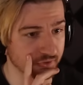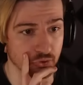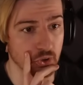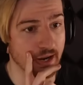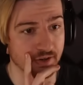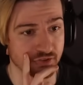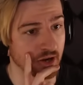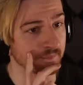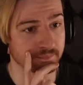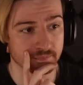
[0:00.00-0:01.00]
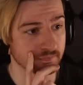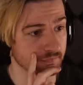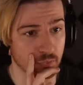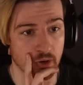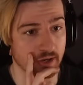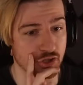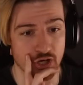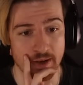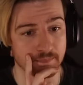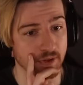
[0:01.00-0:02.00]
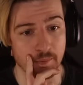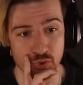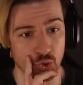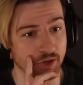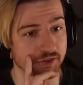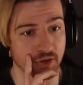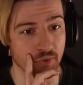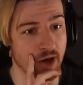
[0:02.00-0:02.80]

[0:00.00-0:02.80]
saw you last time. You weren't legit. I'm sure you're still